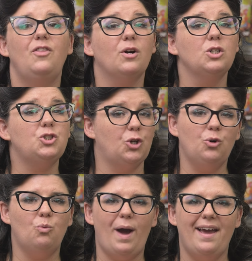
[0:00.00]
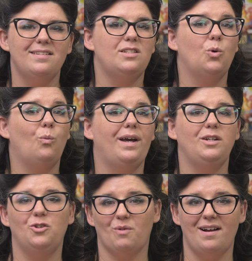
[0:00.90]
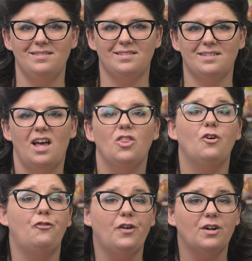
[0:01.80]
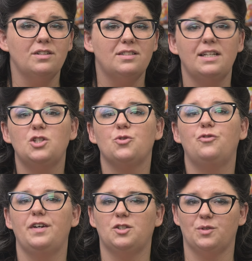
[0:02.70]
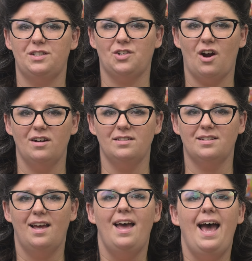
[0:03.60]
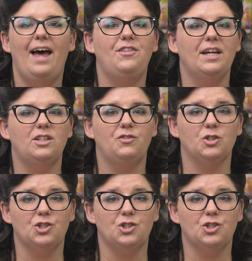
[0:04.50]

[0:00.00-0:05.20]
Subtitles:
There are 2 ways to win GRUNTZ. The first is through victory stars. At the end of your